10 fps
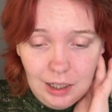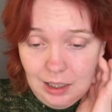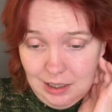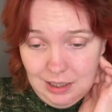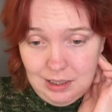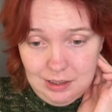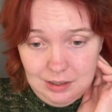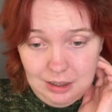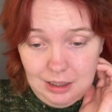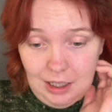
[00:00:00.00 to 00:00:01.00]

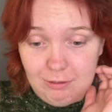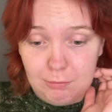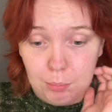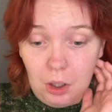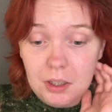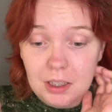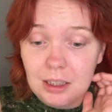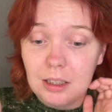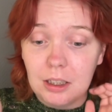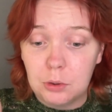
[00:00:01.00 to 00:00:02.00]
I have brought in
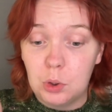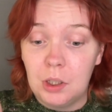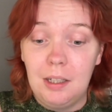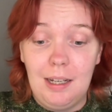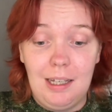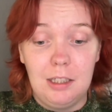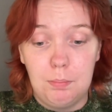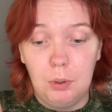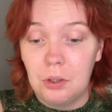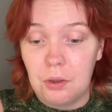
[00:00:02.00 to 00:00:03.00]

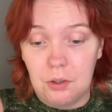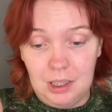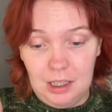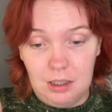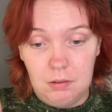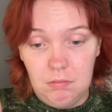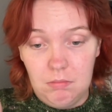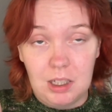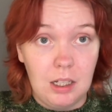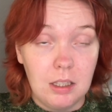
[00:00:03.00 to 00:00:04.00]
108.38
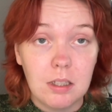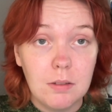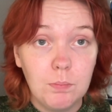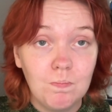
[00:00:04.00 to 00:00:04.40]
skeins,